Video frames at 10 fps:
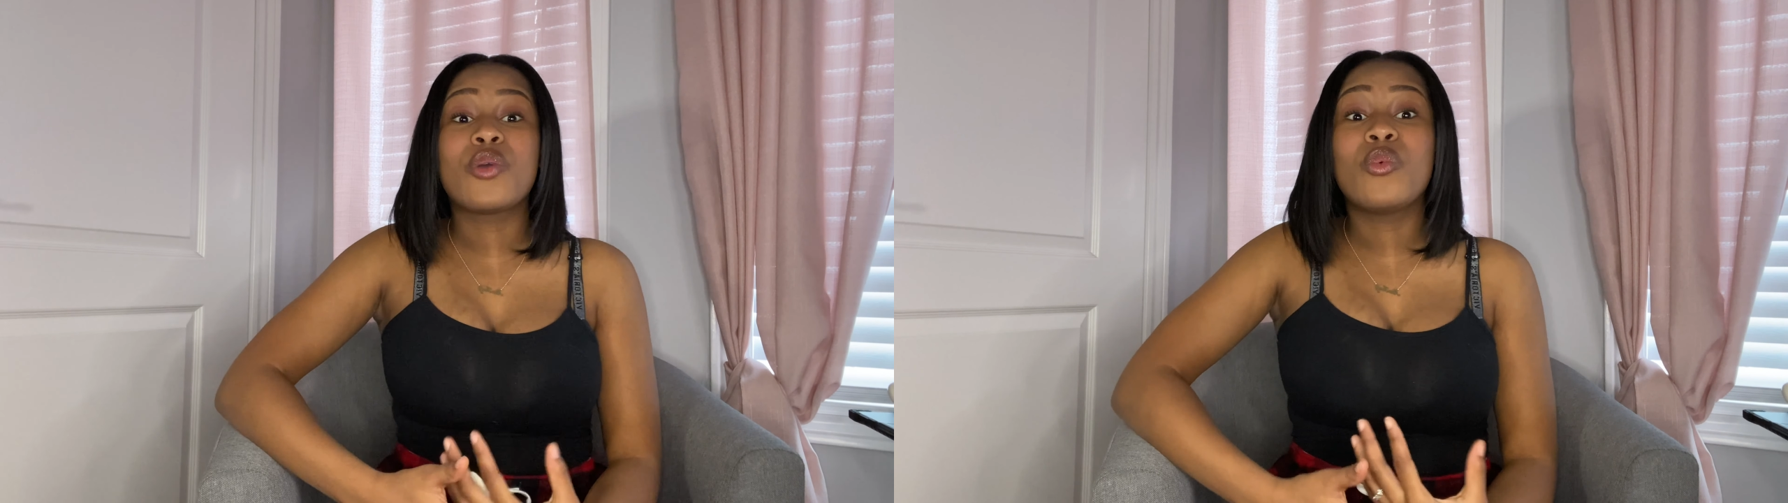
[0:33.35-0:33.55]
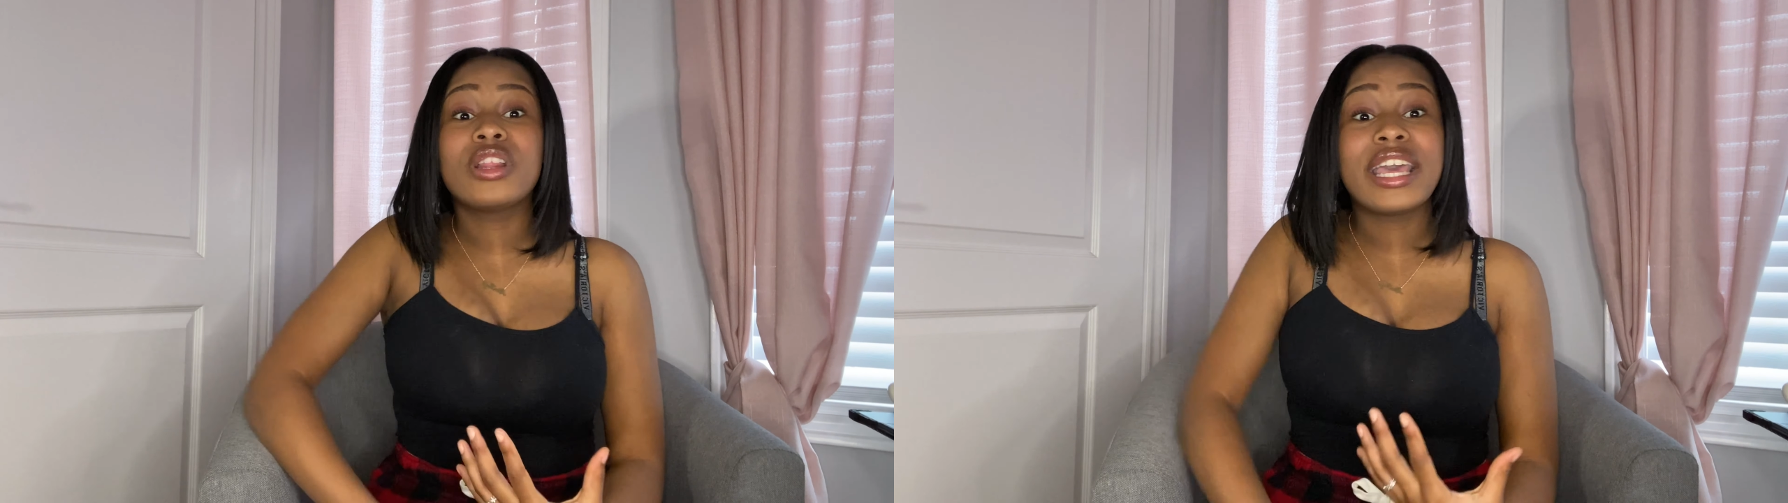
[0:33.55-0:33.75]

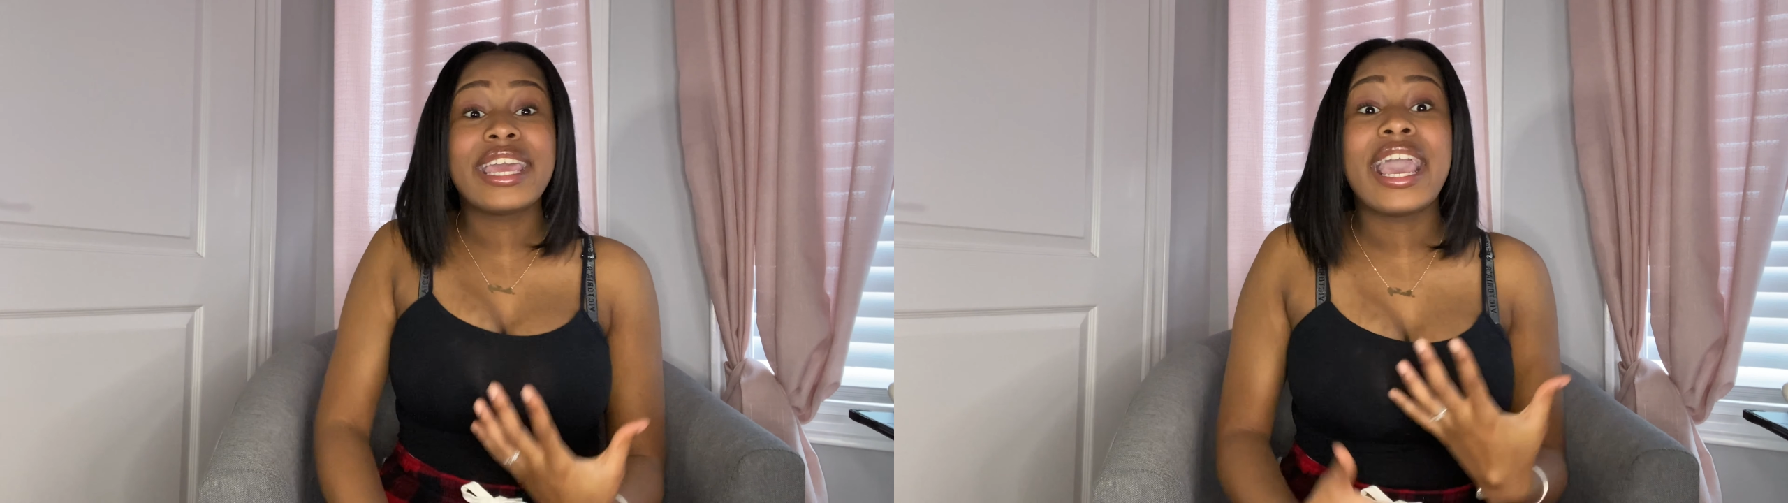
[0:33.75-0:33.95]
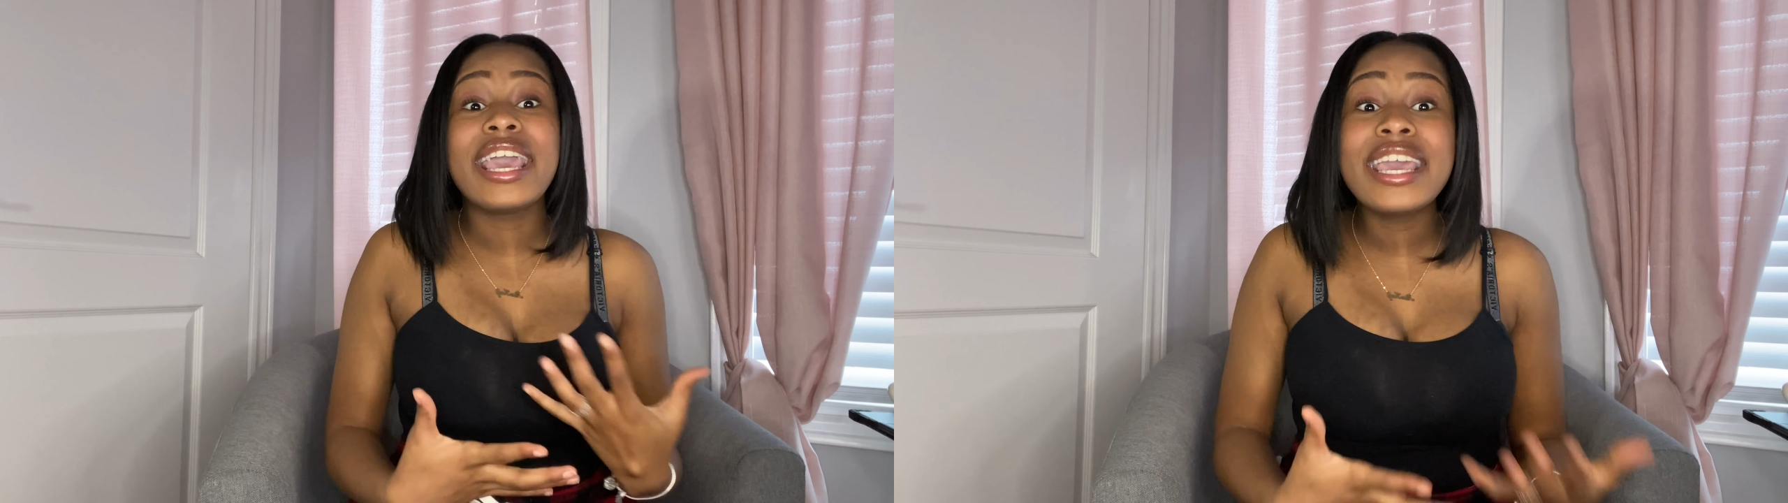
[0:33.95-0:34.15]
will I
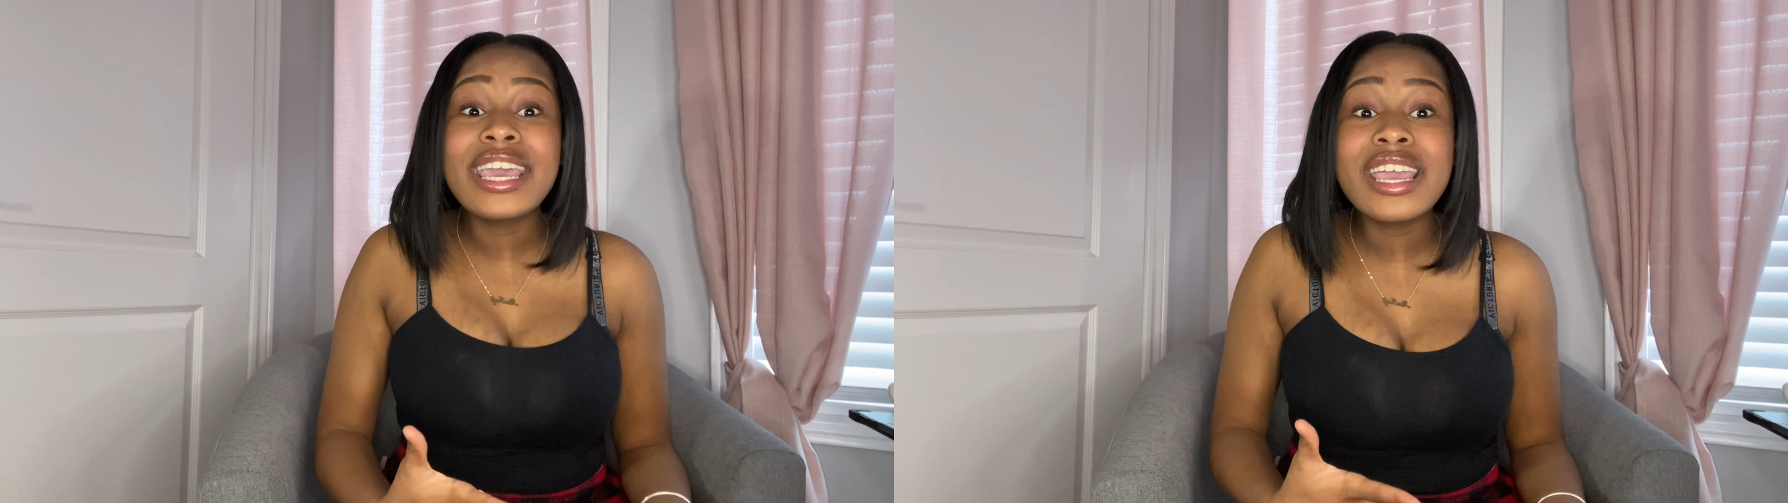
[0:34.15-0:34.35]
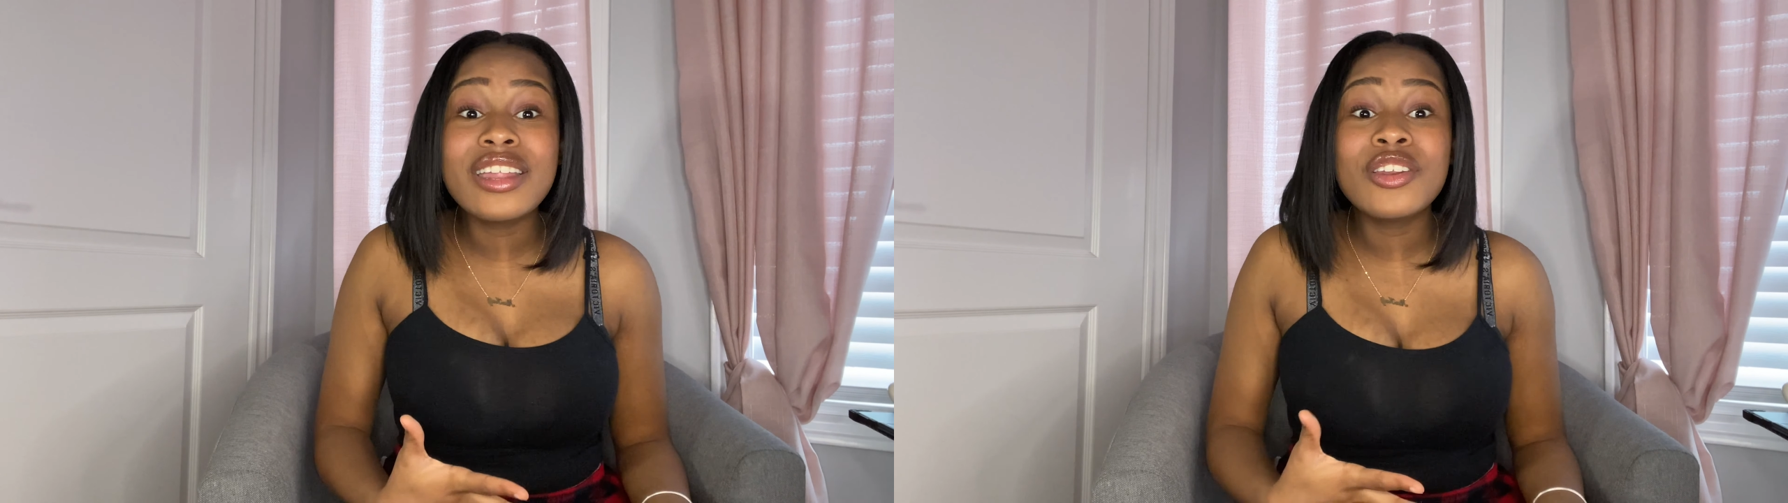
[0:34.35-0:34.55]
get
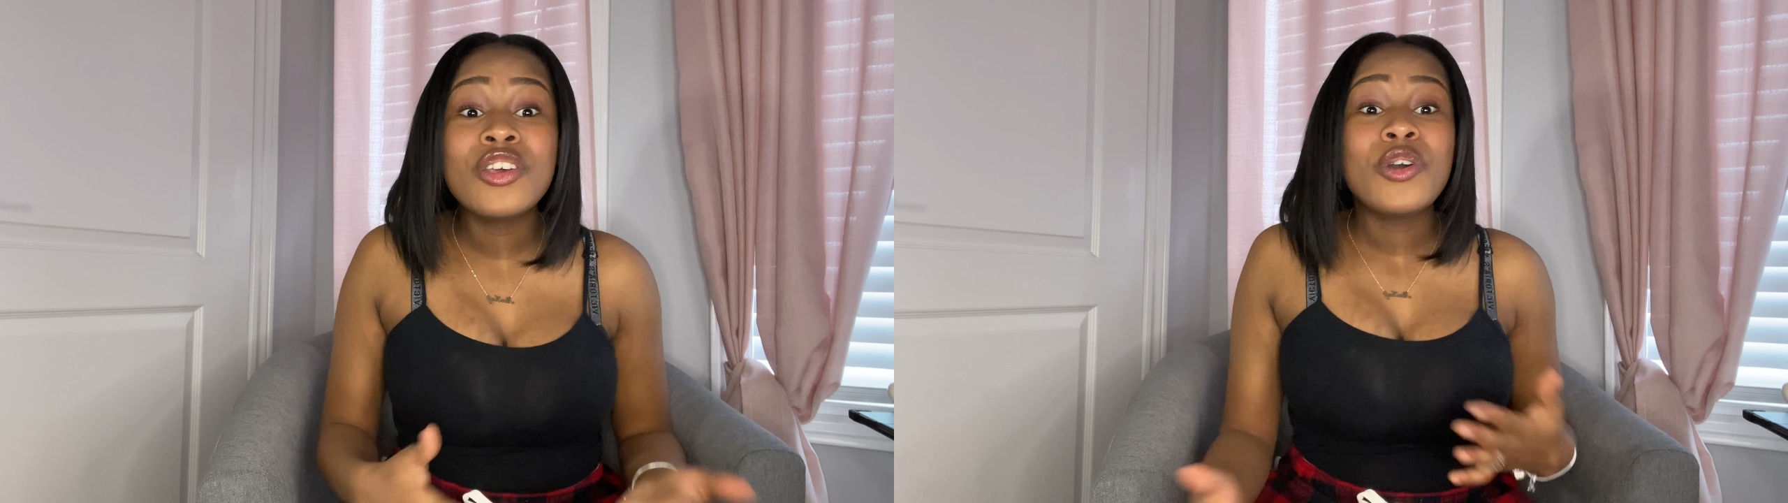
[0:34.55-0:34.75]
in?